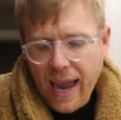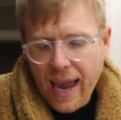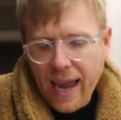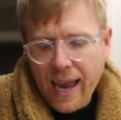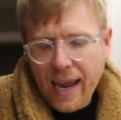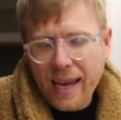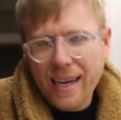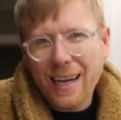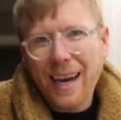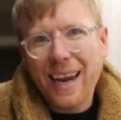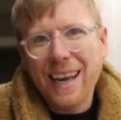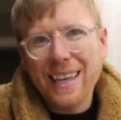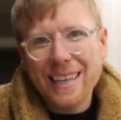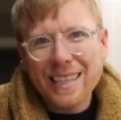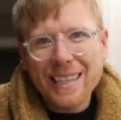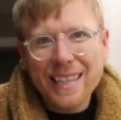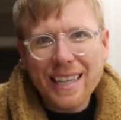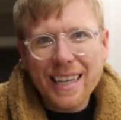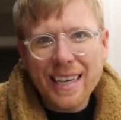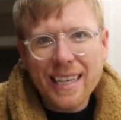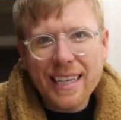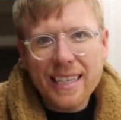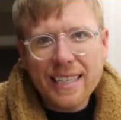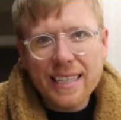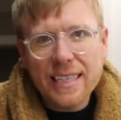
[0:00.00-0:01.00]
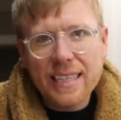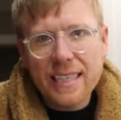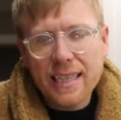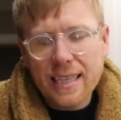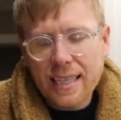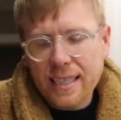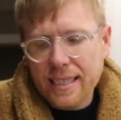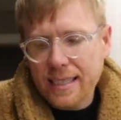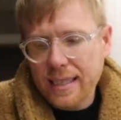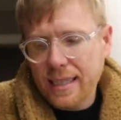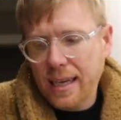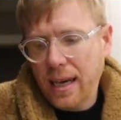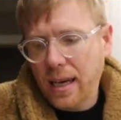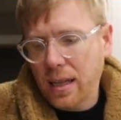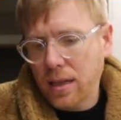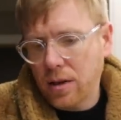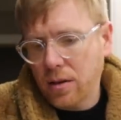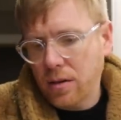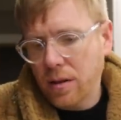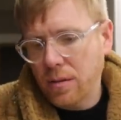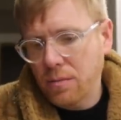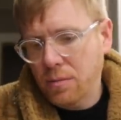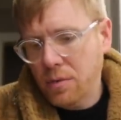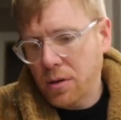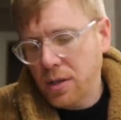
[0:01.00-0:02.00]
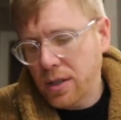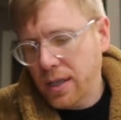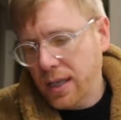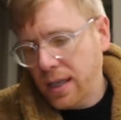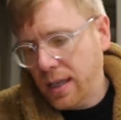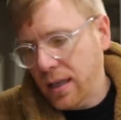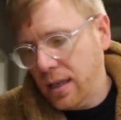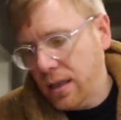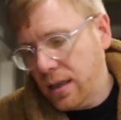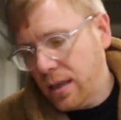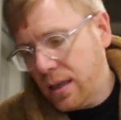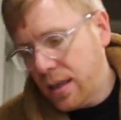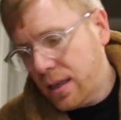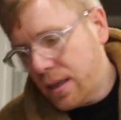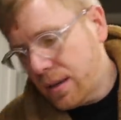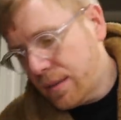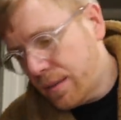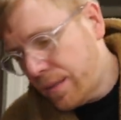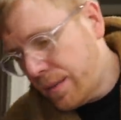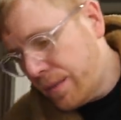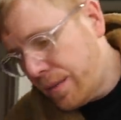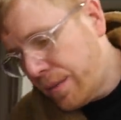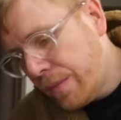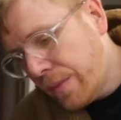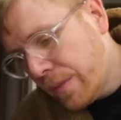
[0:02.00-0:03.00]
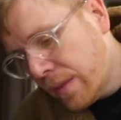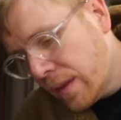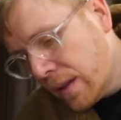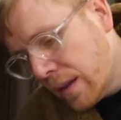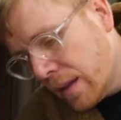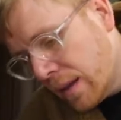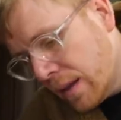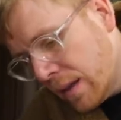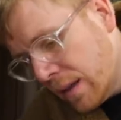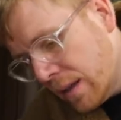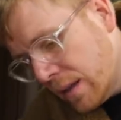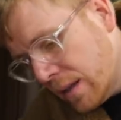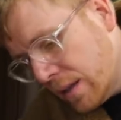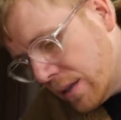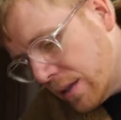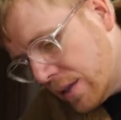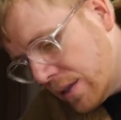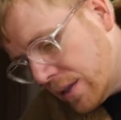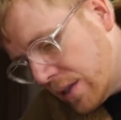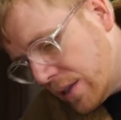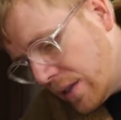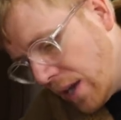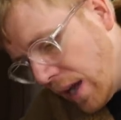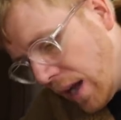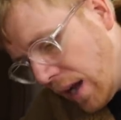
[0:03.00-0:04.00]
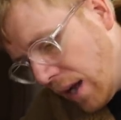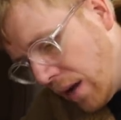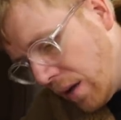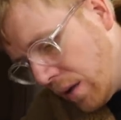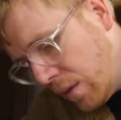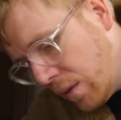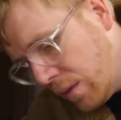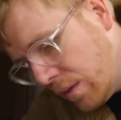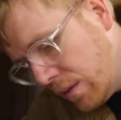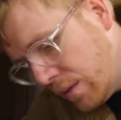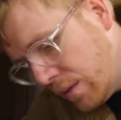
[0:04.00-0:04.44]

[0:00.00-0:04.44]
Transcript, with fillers: and I liked this color in particular. So,